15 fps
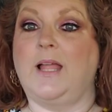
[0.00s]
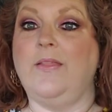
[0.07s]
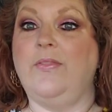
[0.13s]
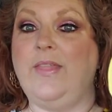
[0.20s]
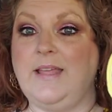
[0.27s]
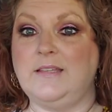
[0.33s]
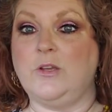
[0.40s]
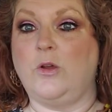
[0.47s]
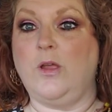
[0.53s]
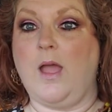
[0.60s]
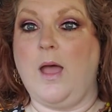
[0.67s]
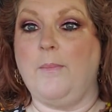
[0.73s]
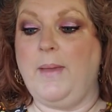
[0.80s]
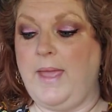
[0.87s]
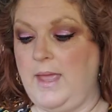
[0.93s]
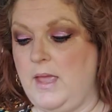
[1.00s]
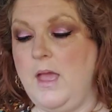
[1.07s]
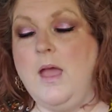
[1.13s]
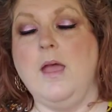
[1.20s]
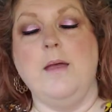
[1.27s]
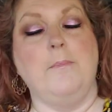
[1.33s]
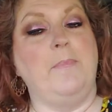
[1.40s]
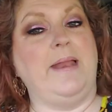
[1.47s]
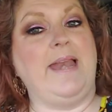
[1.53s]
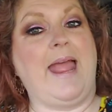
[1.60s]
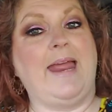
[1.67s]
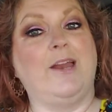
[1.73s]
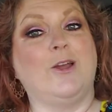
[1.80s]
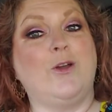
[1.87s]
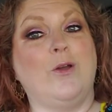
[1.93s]
these are yummy.
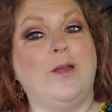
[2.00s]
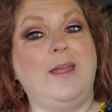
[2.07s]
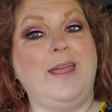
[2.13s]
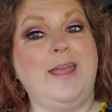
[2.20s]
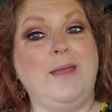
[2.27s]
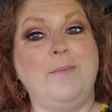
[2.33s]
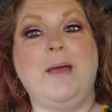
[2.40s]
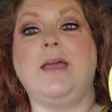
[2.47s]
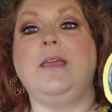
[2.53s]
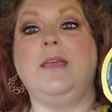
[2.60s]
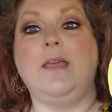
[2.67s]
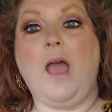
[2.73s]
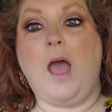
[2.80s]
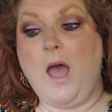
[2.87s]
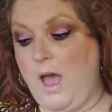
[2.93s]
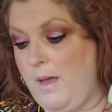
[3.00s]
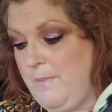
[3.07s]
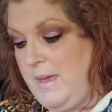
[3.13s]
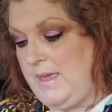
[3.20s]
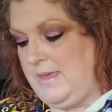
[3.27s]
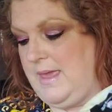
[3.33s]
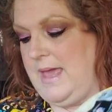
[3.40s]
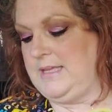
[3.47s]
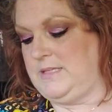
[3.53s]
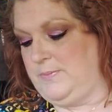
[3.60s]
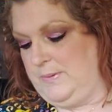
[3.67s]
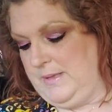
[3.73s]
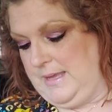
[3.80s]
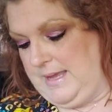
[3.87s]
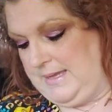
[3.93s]
Banana cream, yum, yes
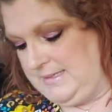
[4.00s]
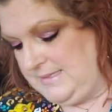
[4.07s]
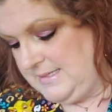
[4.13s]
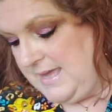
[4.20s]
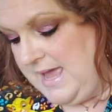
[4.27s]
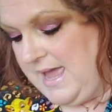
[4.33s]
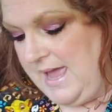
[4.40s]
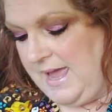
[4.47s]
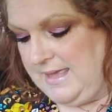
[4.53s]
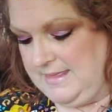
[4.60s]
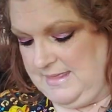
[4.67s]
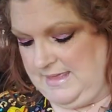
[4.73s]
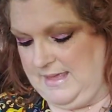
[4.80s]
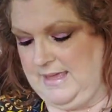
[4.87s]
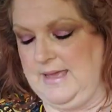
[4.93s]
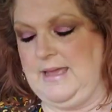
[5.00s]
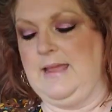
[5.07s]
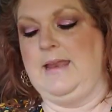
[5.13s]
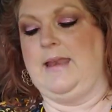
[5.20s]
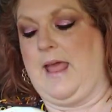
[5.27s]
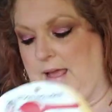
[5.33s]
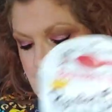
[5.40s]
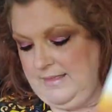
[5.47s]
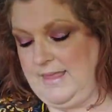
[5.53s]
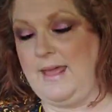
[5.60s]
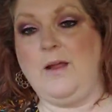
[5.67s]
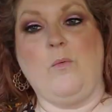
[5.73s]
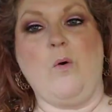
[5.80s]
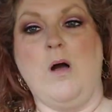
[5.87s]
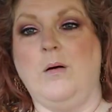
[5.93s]
please. And then I got
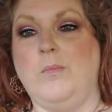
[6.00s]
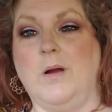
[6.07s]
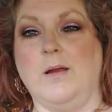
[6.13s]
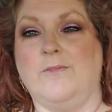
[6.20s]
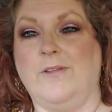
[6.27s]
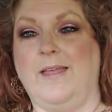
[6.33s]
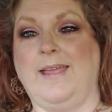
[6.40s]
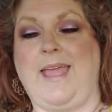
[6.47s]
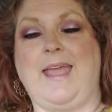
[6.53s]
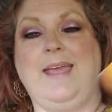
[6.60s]
that at Walmart for like